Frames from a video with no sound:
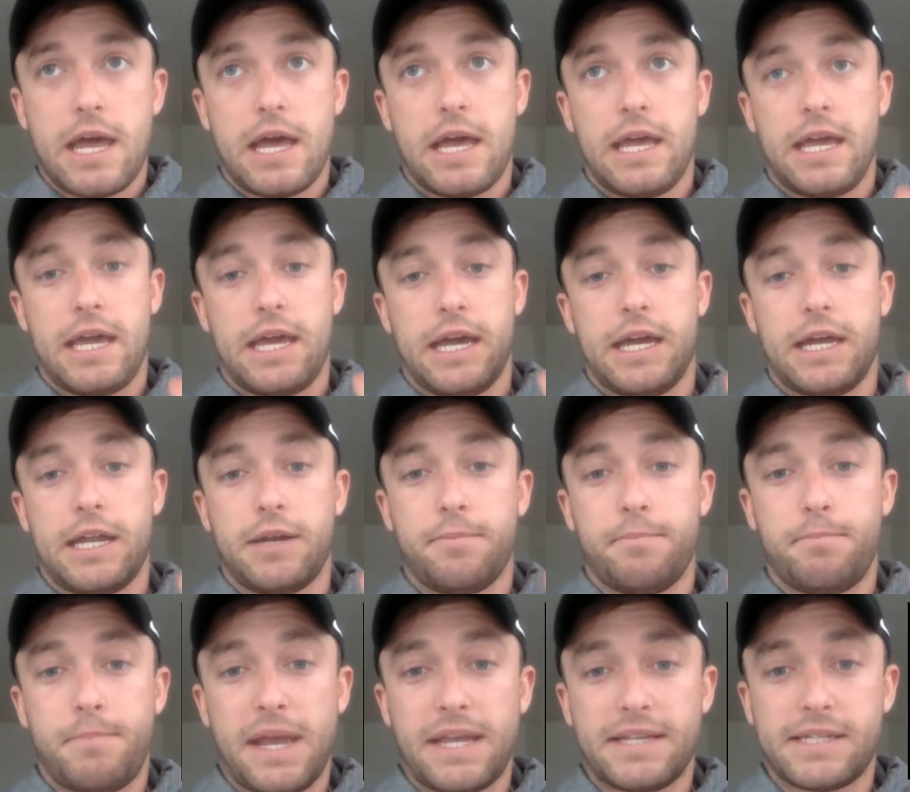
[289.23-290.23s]

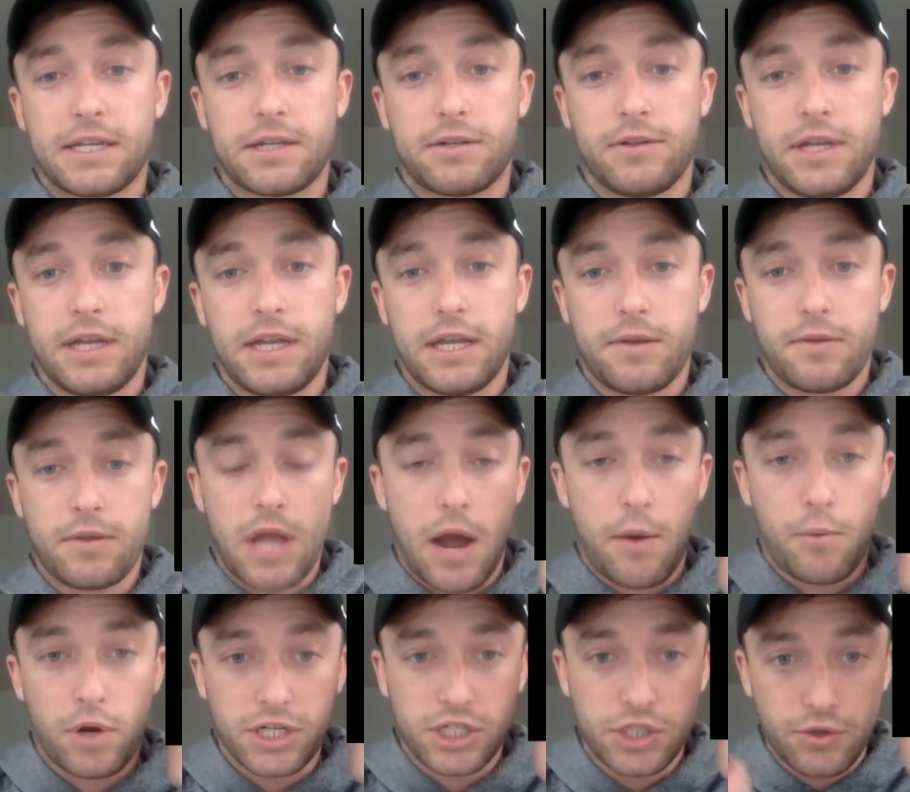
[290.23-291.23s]
and basically I
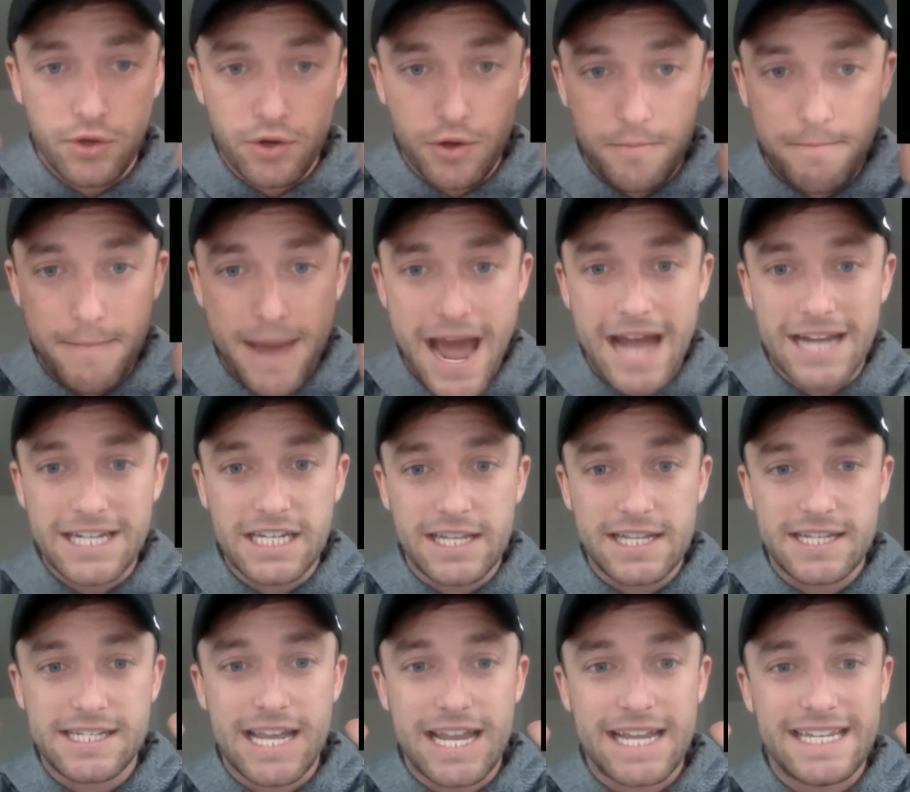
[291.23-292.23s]
want you to imagine
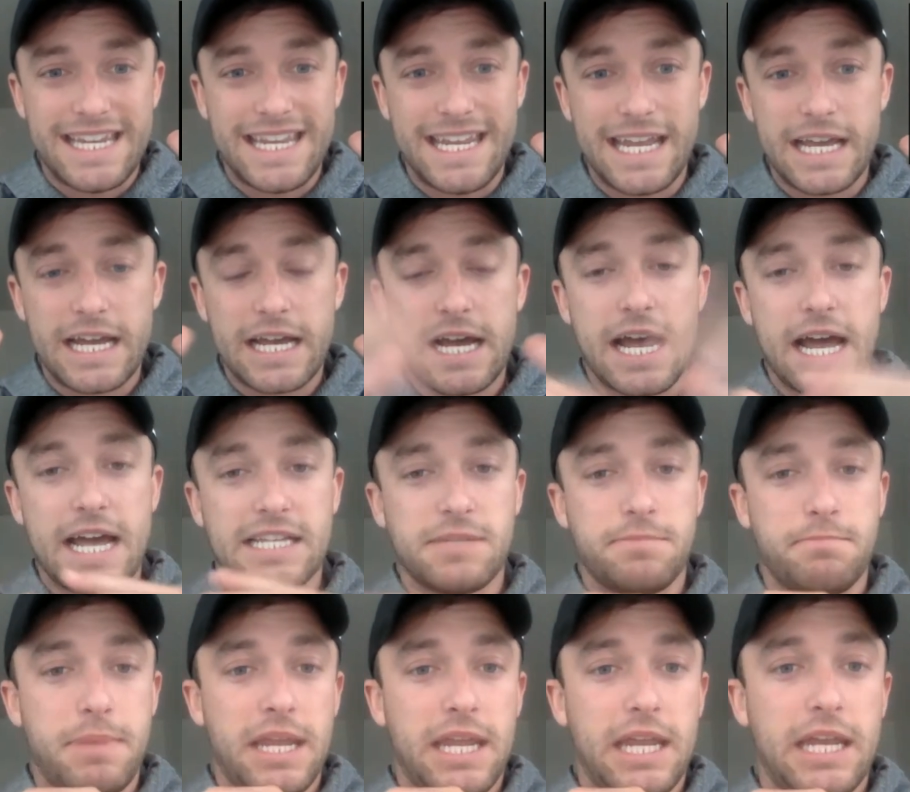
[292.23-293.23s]
this idea as
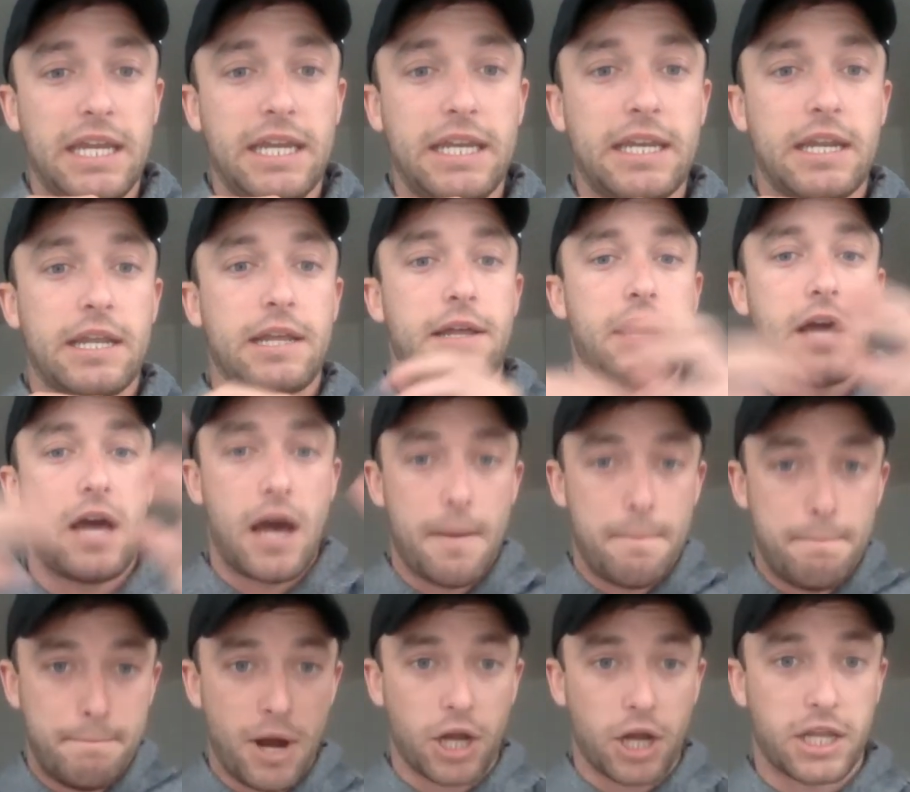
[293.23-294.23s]
being a
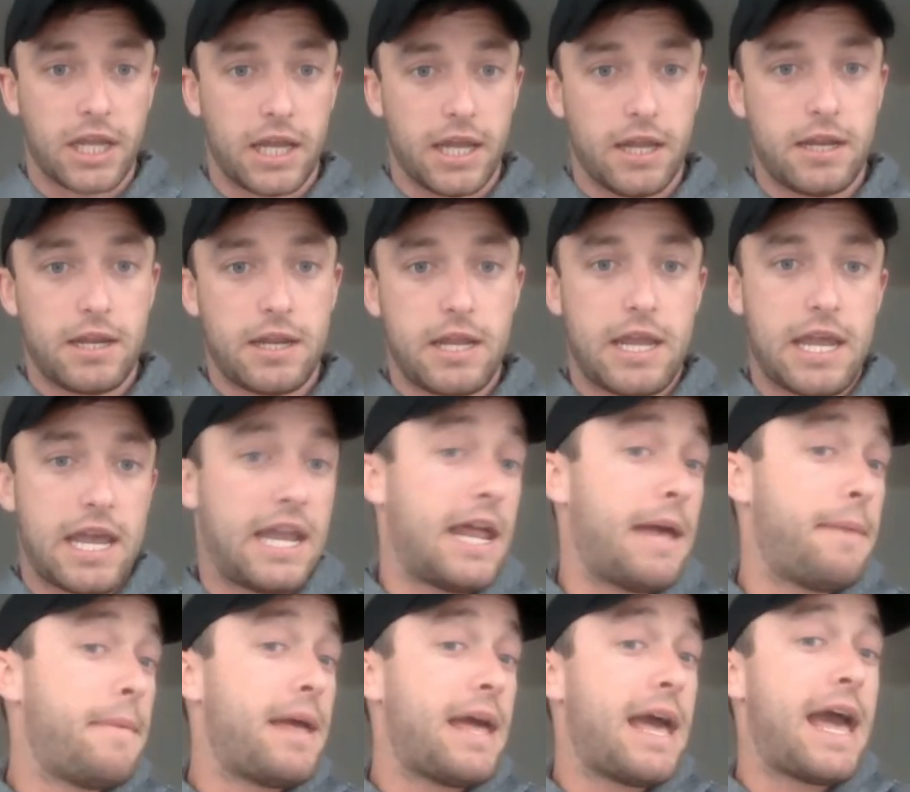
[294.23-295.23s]
bucket,
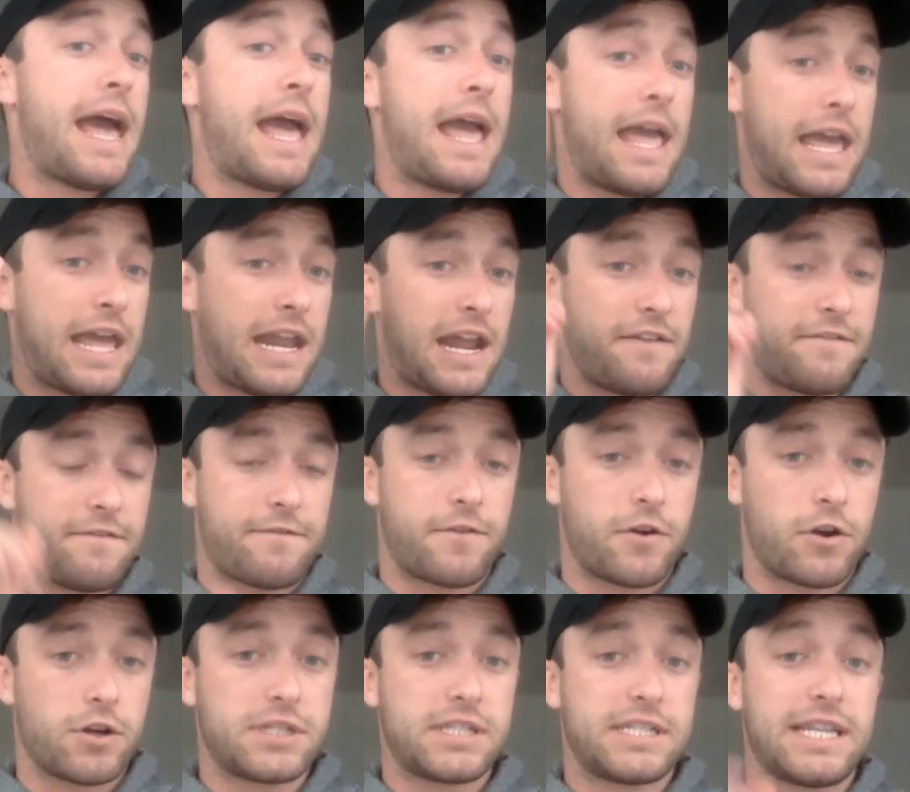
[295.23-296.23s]
and at
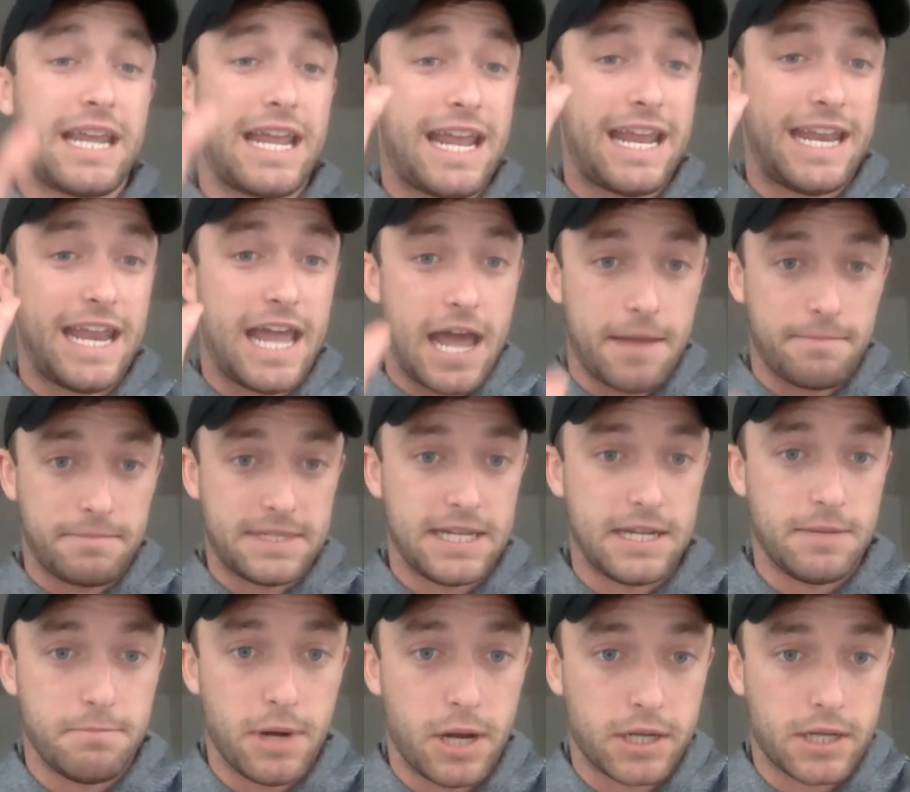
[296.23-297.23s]
first an empty
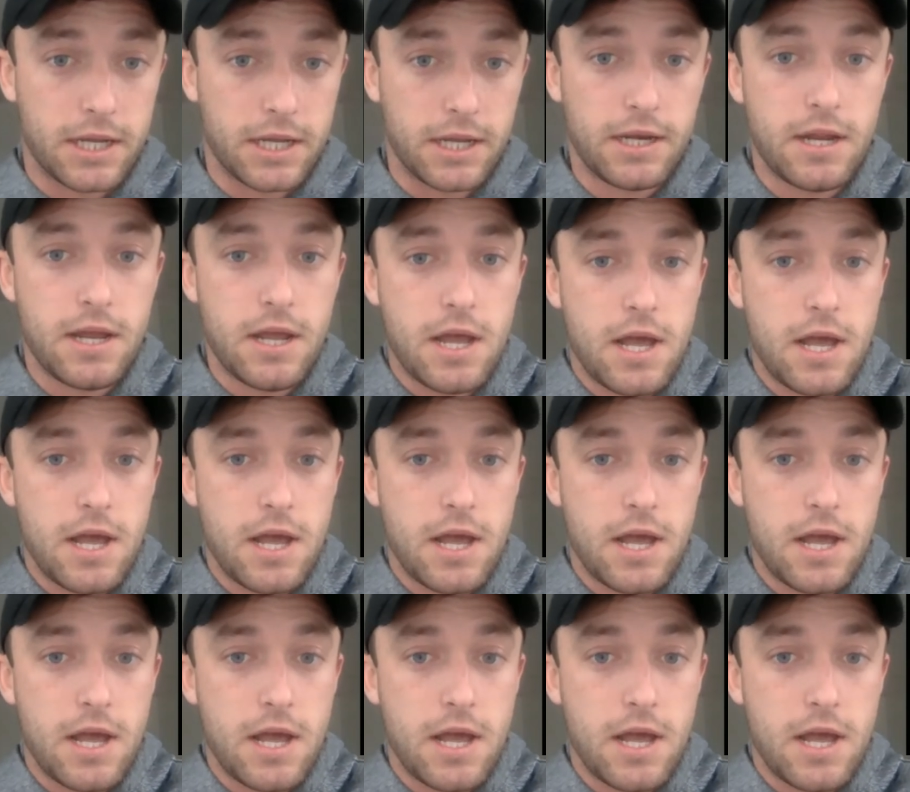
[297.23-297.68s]
bucket,